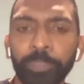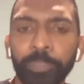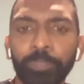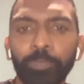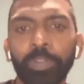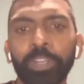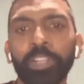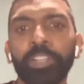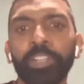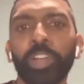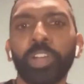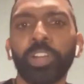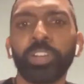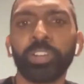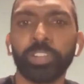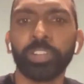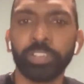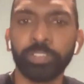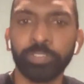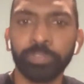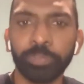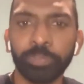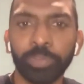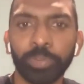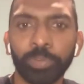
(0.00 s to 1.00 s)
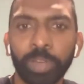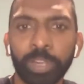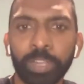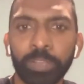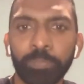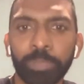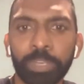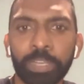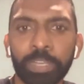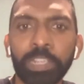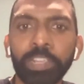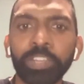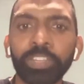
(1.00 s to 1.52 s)
When a doctor gives you a
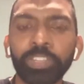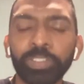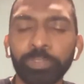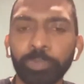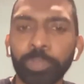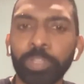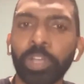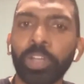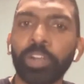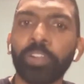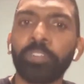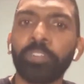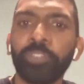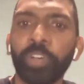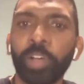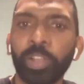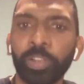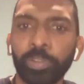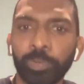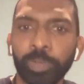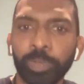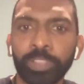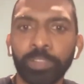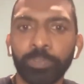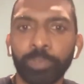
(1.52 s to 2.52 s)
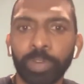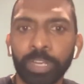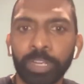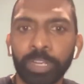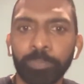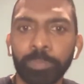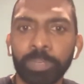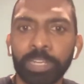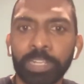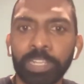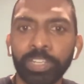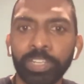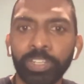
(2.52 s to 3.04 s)
recommendation, we got to follow what the
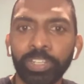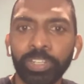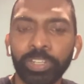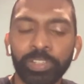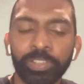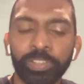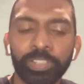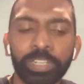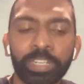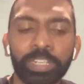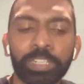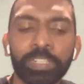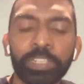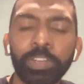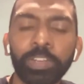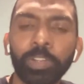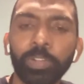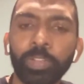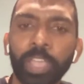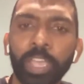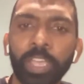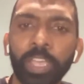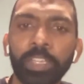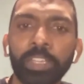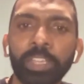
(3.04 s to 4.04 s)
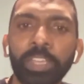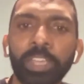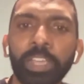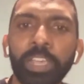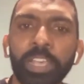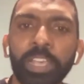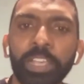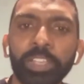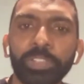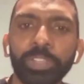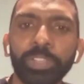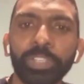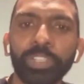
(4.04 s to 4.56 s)
recommendation is. And I said, okay.
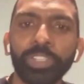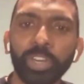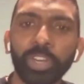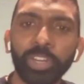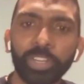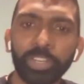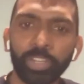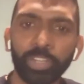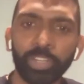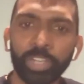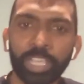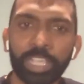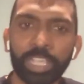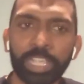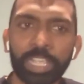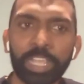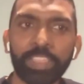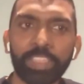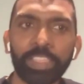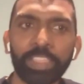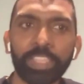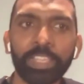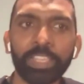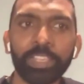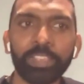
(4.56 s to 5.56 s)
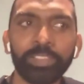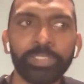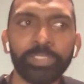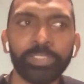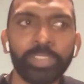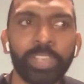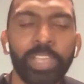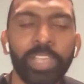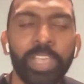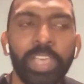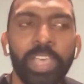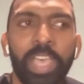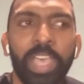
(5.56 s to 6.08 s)
So I started looking at things.
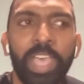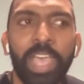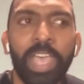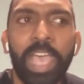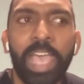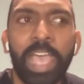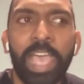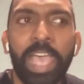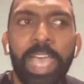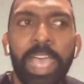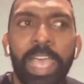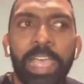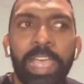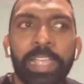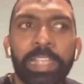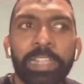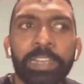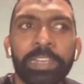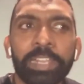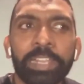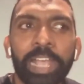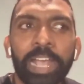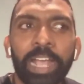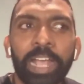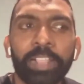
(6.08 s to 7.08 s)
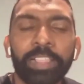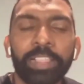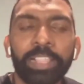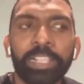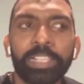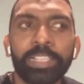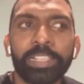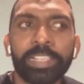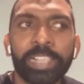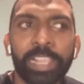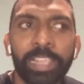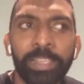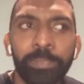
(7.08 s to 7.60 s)
And at the
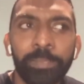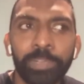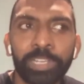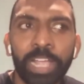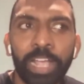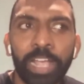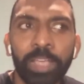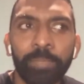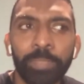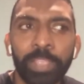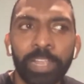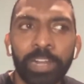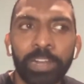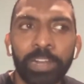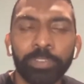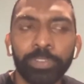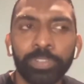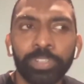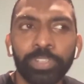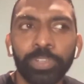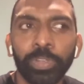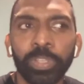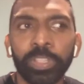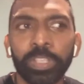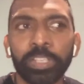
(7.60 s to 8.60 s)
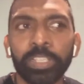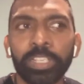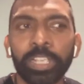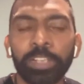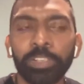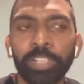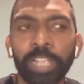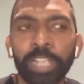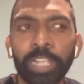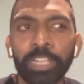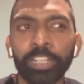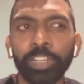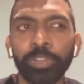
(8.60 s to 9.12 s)
same time that I was doing this, I
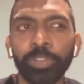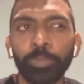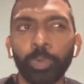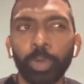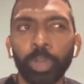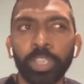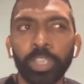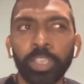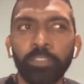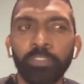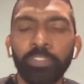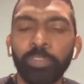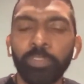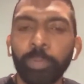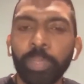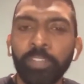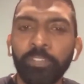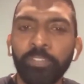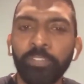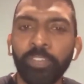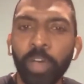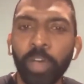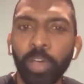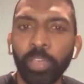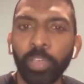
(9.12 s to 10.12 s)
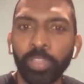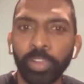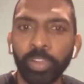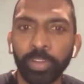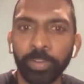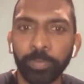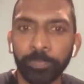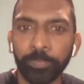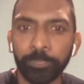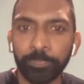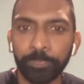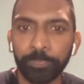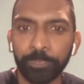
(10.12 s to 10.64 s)
was actually working for my
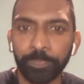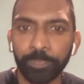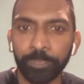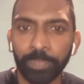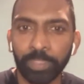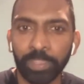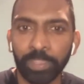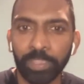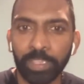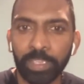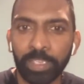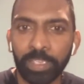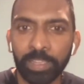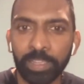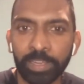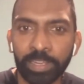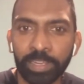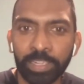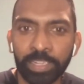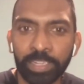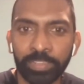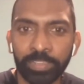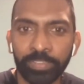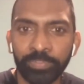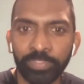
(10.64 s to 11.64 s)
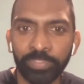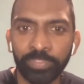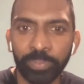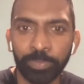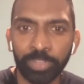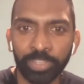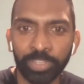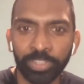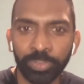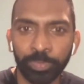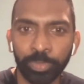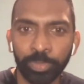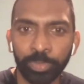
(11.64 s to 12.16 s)
father in his film
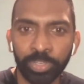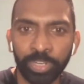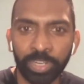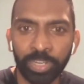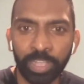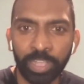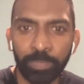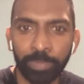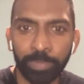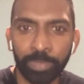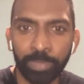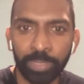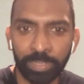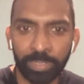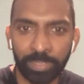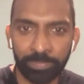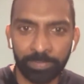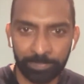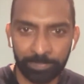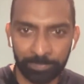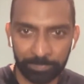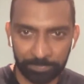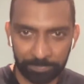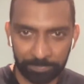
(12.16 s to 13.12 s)
distribution company.